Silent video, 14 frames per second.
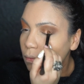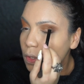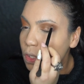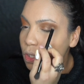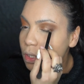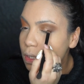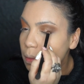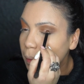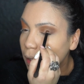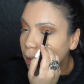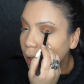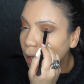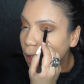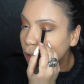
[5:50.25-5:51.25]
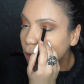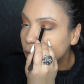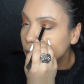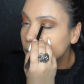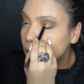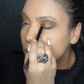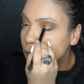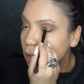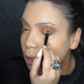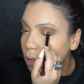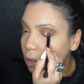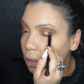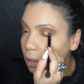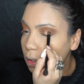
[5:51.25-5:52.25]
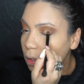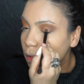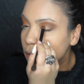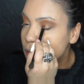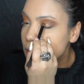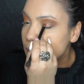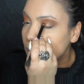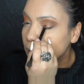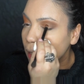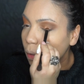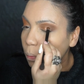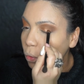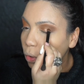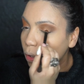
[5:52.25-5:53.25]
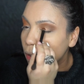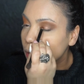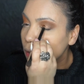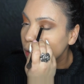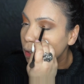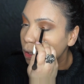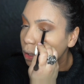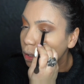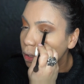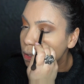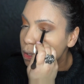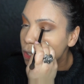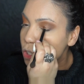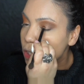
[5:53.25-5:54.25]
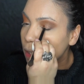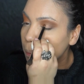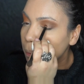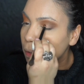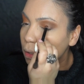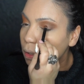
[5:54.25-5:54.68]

just to make that color stand out more, touch it up.